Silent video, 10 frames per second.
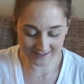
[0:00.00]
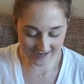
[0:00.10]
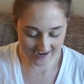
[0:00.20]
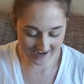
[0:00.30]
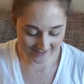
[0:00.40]

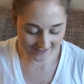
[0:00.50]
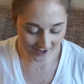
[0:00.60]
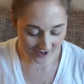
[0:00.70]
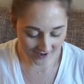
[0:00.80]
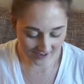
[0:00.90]
And I
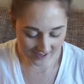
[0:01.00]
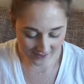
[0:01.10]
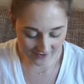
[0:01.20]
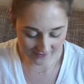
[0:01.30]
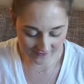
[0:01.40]
saw
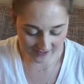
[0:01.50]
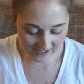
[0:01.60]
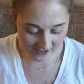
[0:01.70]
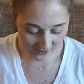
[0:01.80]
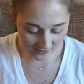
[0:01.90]
another
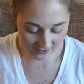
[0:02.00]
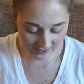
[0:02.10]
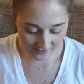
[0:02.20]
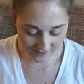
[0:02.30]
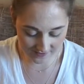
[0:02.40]
video
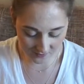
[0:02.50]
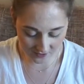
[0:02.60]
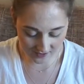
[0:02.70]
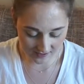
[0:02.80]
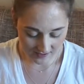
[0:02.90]
of
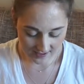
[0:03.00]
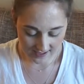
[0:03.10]
someone